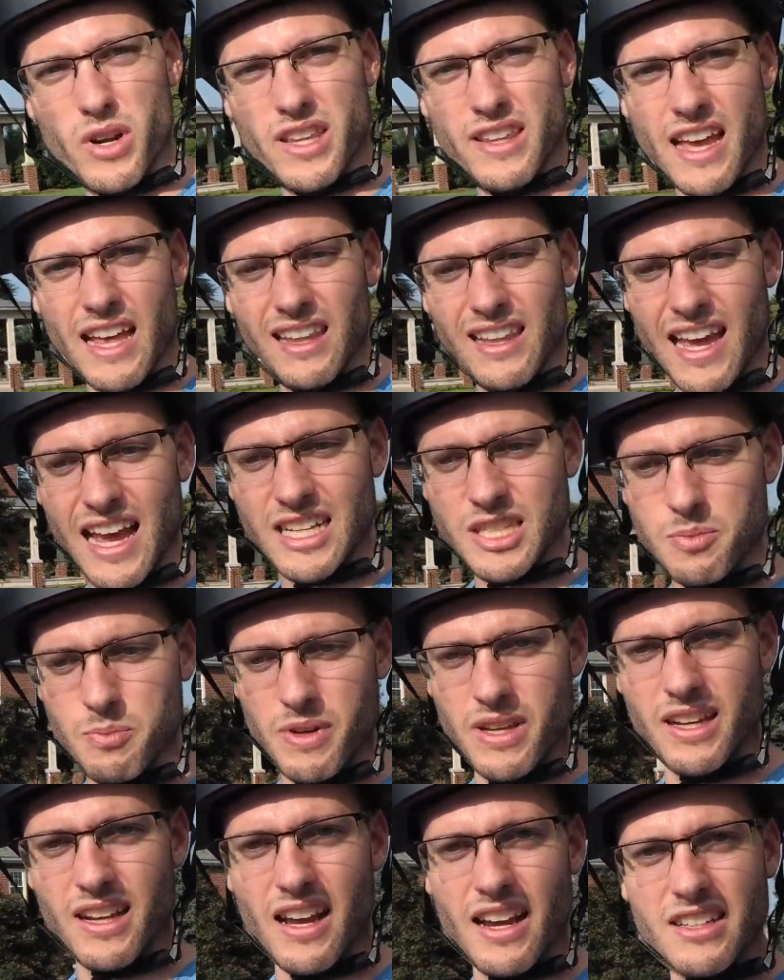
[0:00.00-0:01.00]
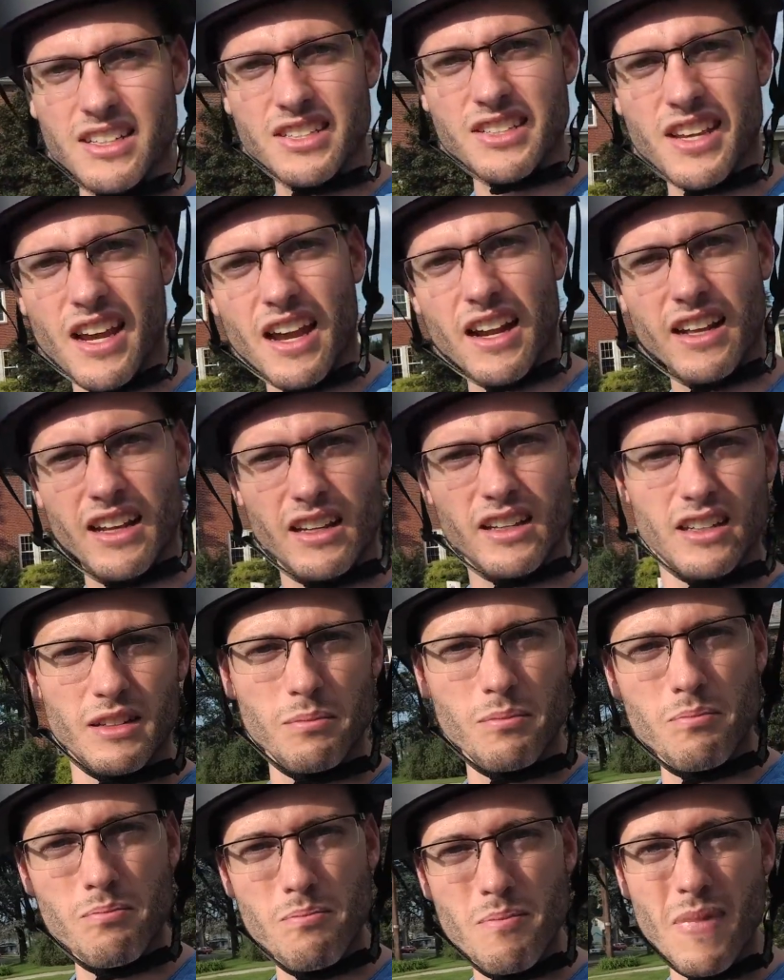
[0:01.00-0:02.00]
that last bit, I just got a
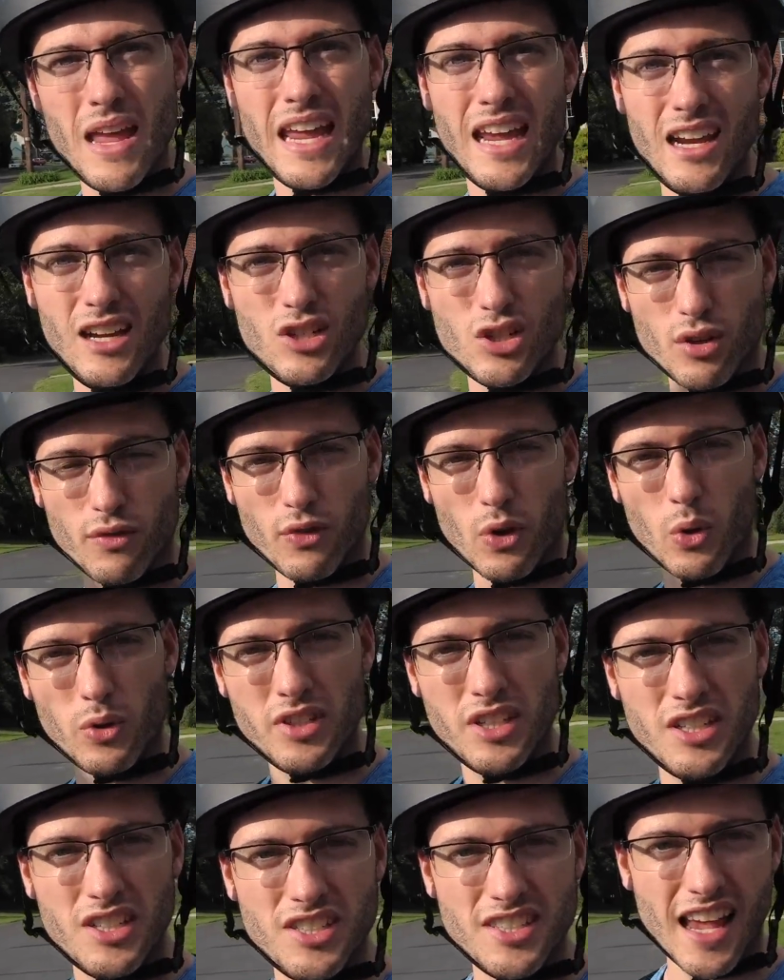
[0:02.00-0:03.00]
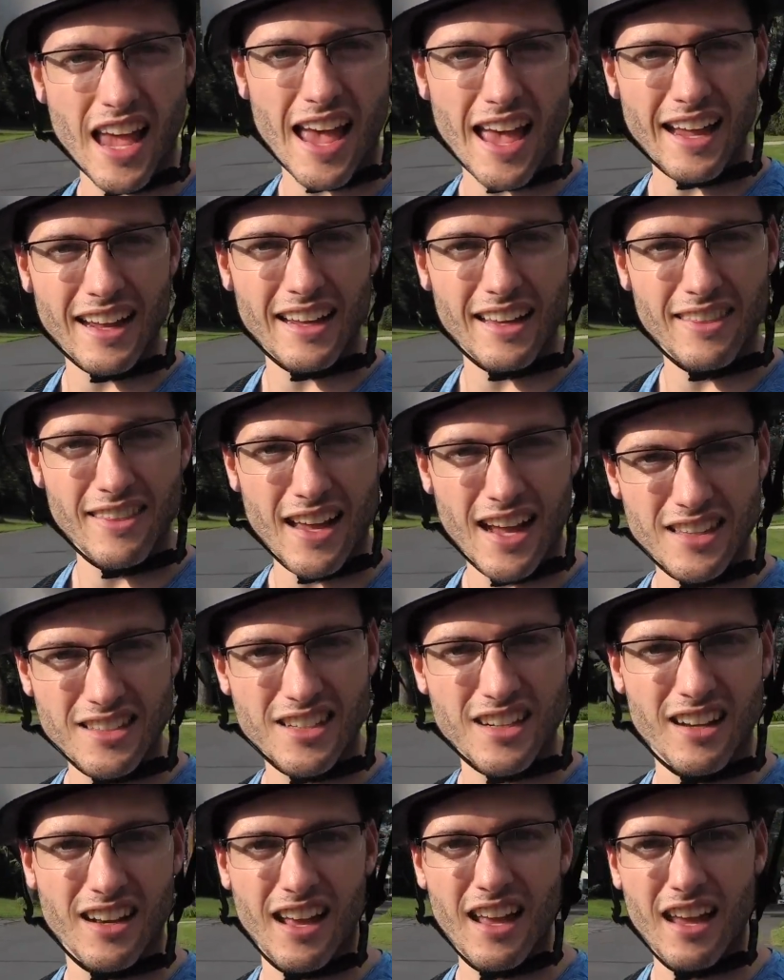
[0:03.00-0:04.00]
major voltage sag, and that's
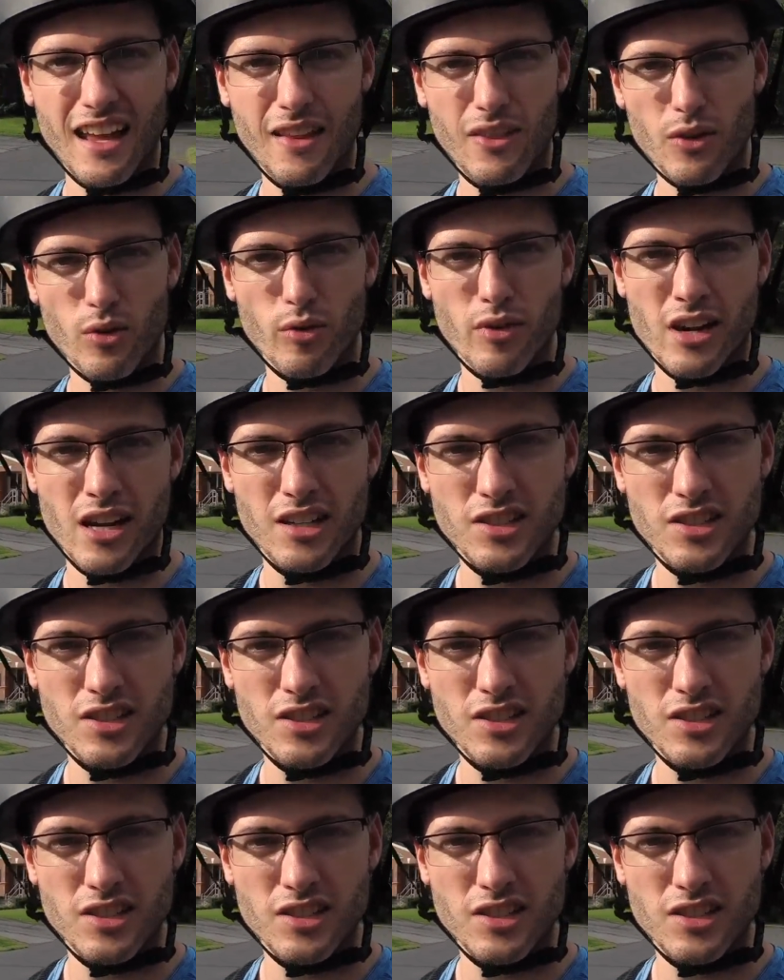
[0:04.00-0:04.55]
gonna end the range